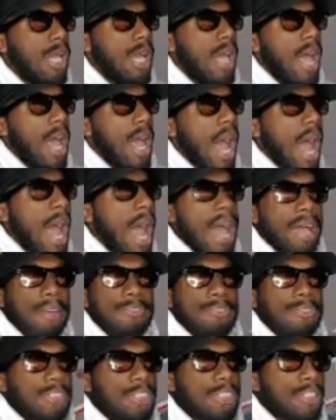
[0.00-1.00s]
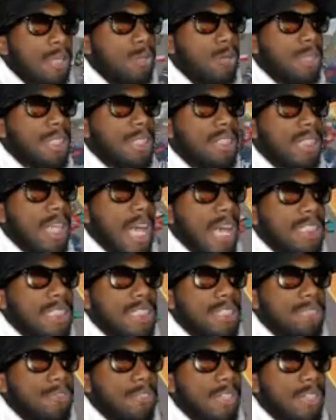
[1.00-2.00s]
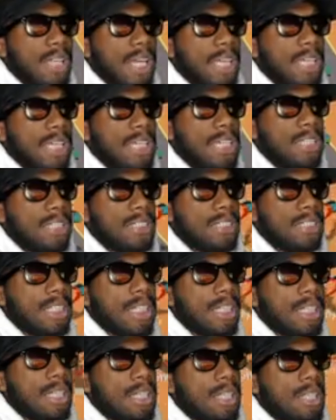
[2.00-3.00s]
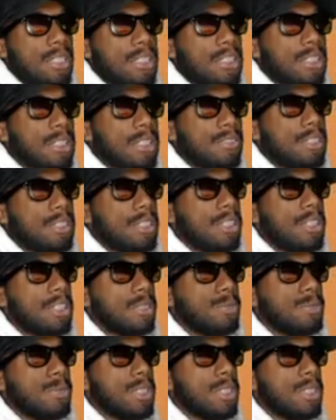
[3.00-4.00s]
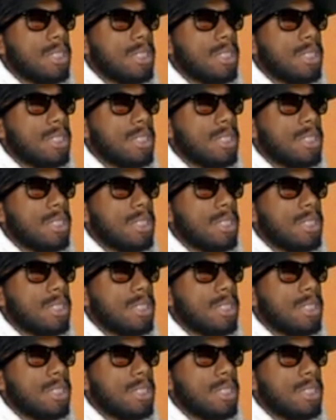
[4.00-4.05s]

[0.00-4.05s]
I for some reason I just feel like he doesn't take none of this stuff serious, man.